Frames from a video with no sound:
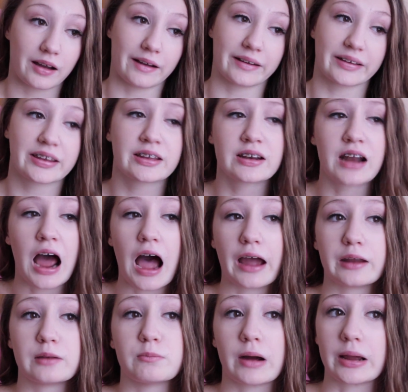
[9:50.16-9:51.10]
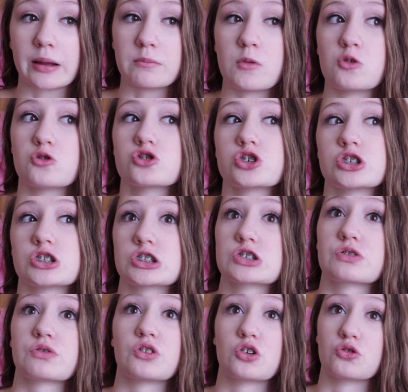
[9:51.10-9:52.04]
I can hide my
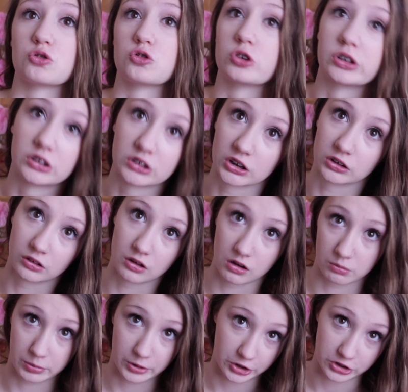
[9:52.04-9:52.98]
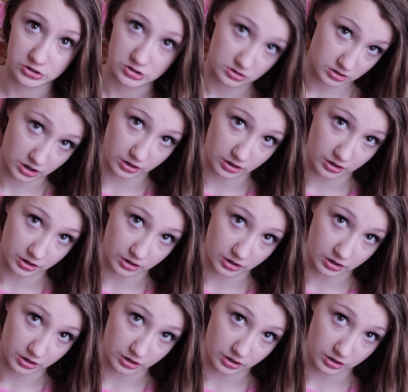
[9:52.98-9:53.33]
emotions for really long periods of